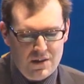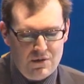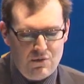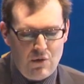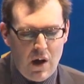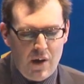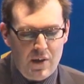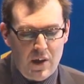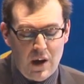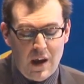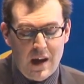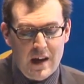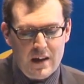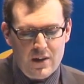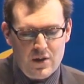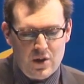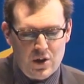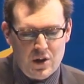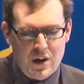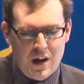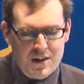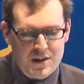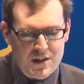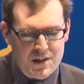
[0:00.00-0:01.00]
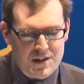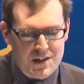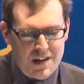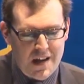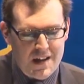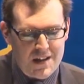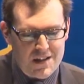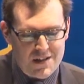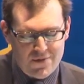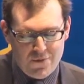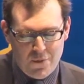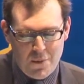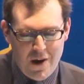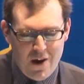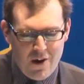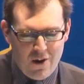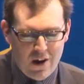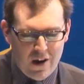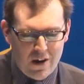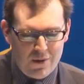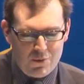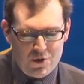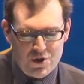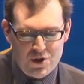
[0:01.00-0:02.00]
rather like the United States of
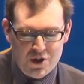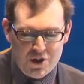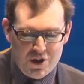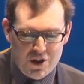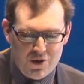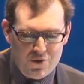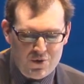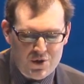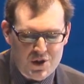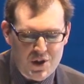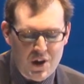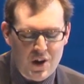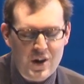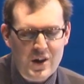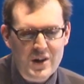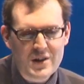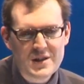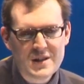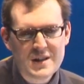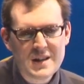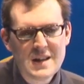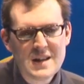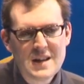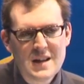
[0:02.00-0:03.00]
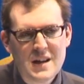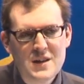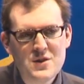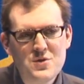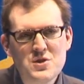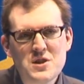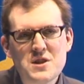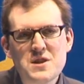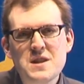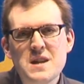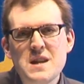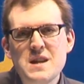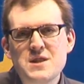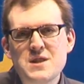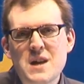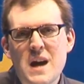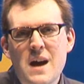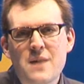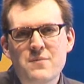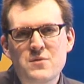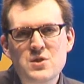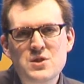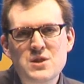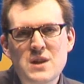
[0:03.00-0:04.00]
America was a new start. You didn't need to
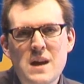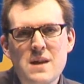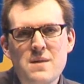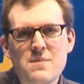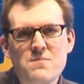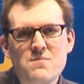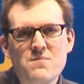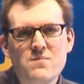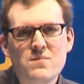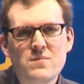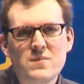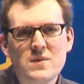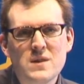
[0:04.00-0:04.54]
have the same